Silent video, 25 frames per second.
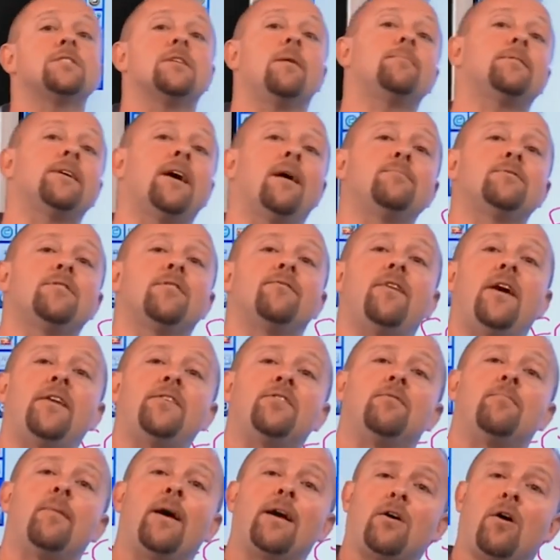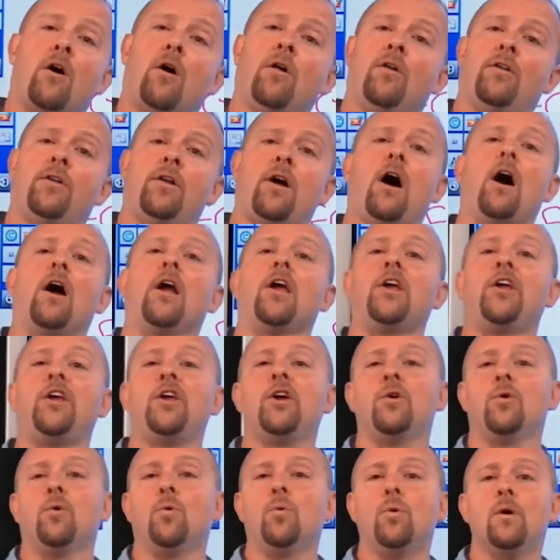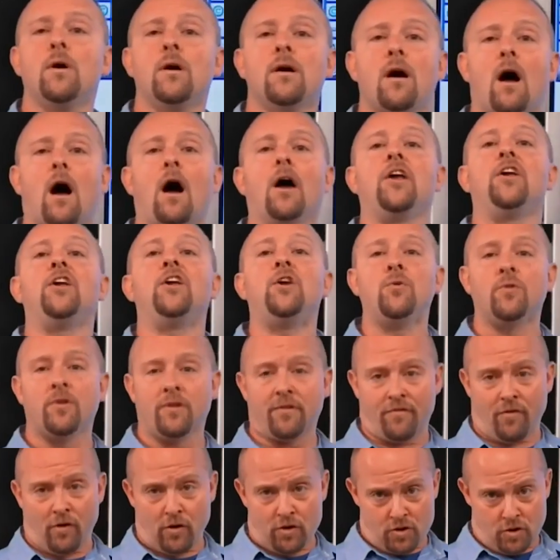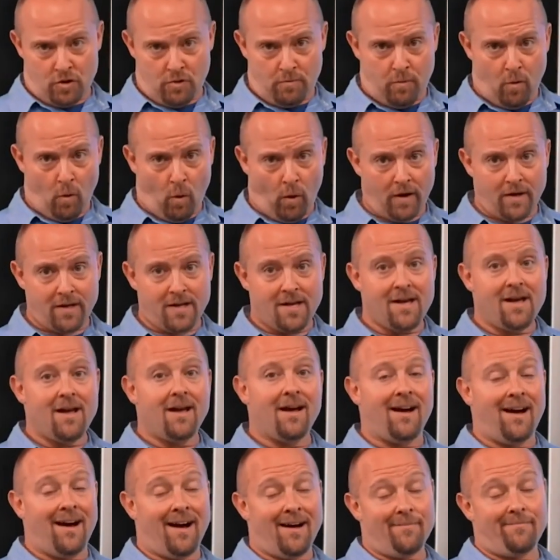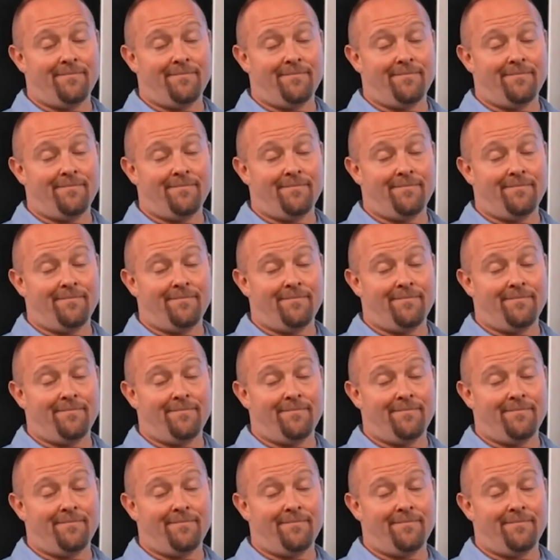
or sometimes a vendor might call it a U, a universal port.